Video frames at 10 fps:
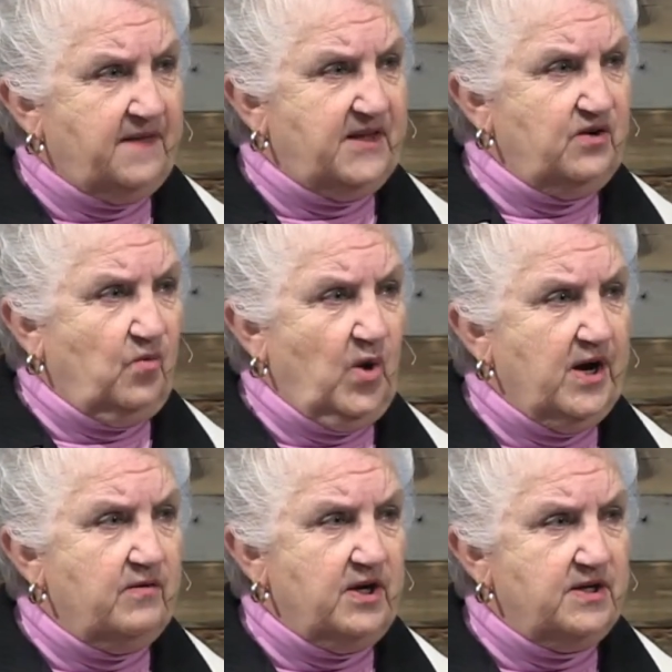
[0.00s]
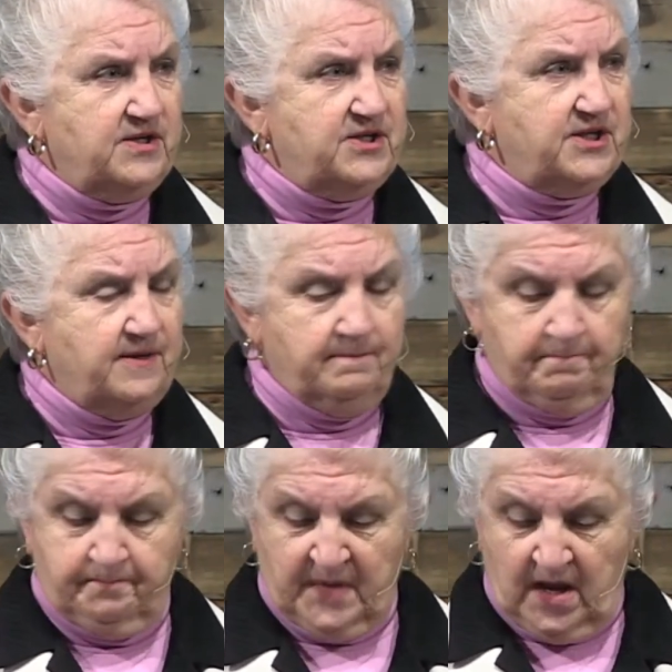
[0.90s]
and the awareness
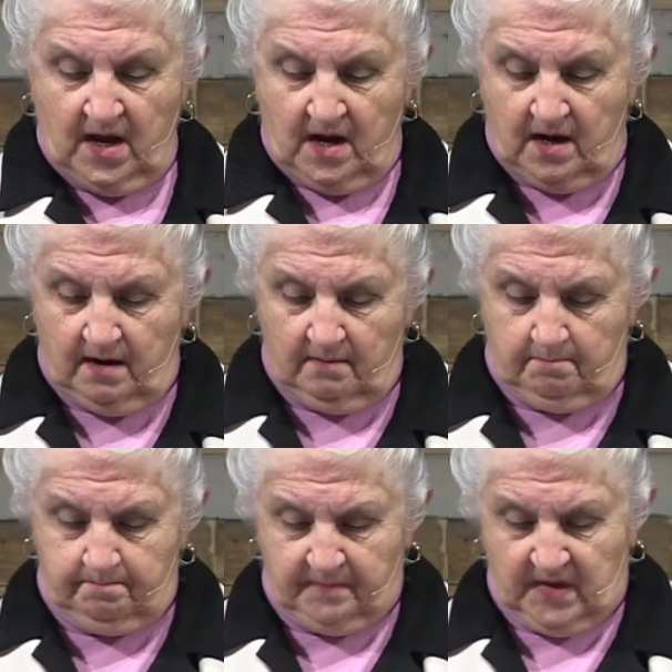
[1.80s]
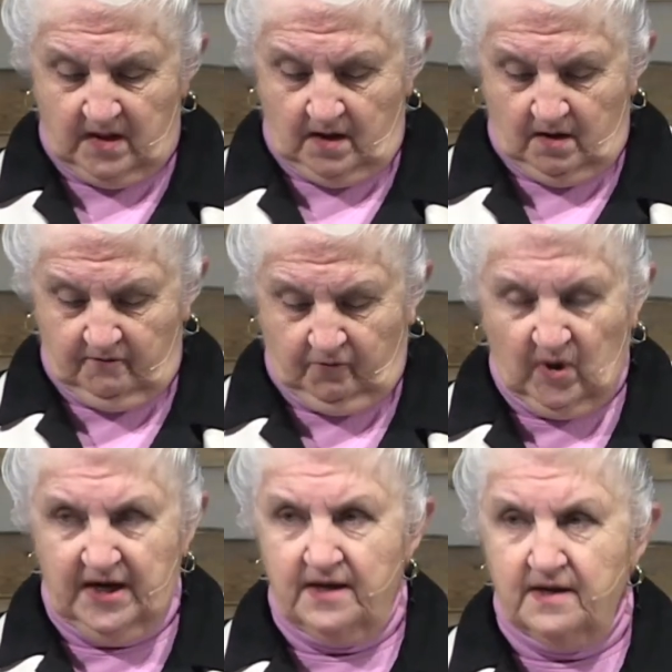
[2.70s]
of
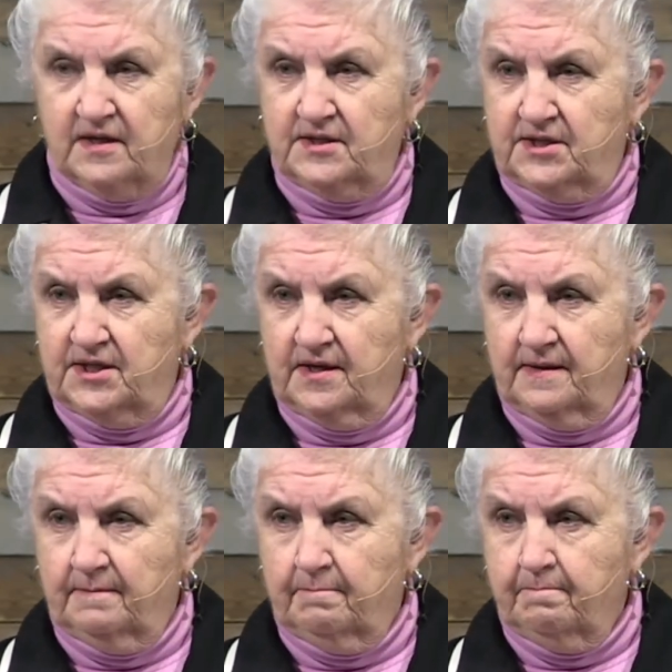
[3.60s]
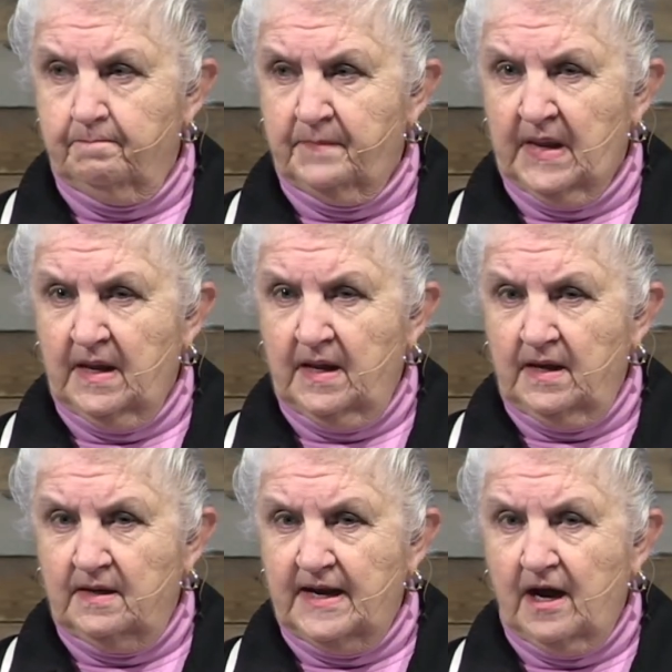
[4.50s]
what is.
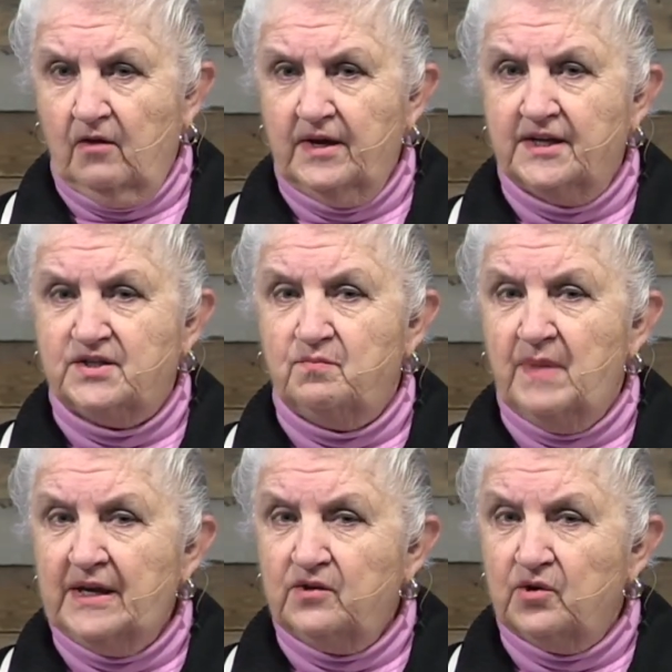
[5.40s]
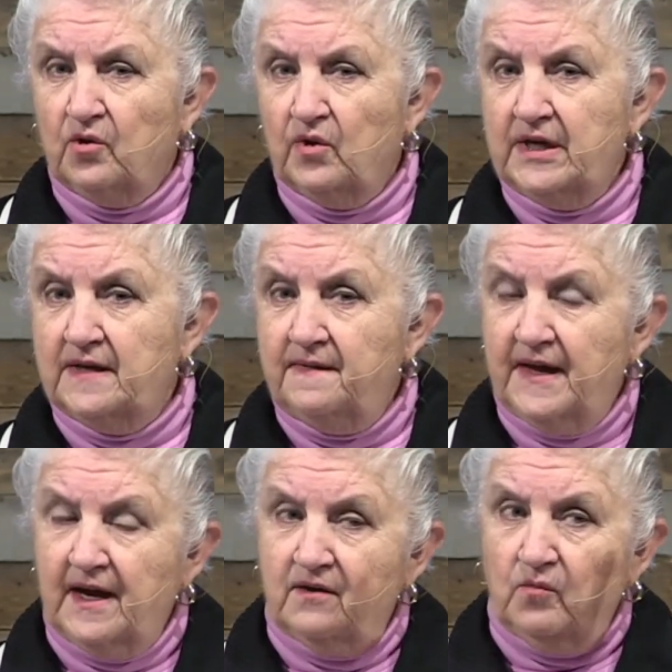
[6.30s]
Now, it's mental in
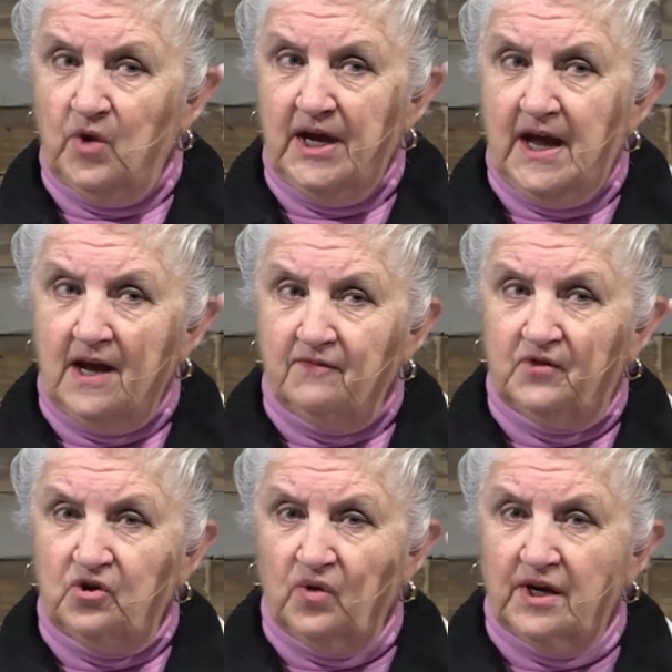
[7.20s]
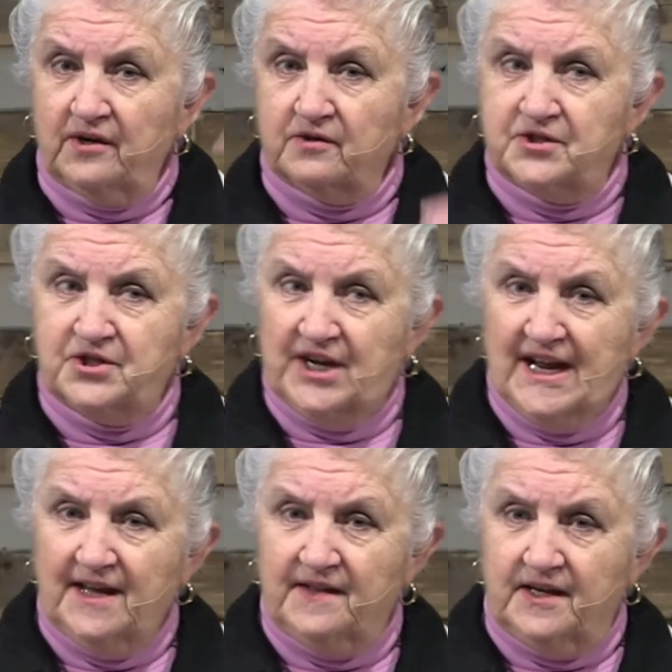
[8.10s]
that we have to
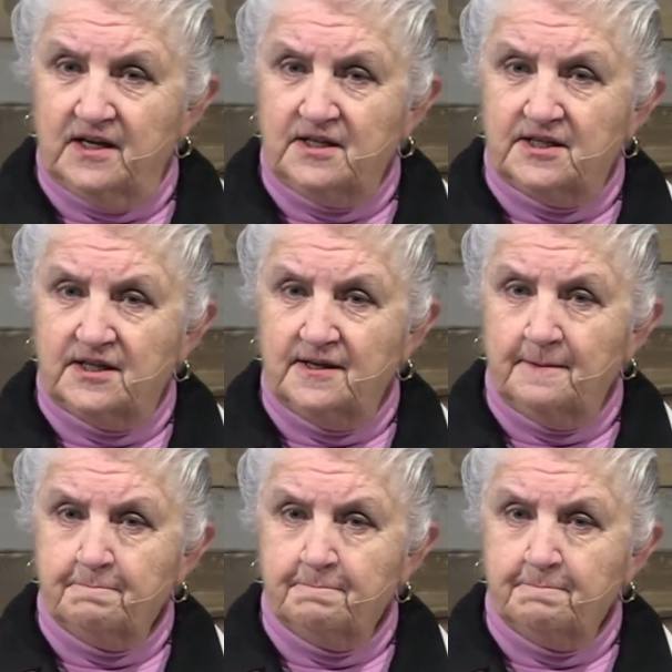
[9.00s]
understand this,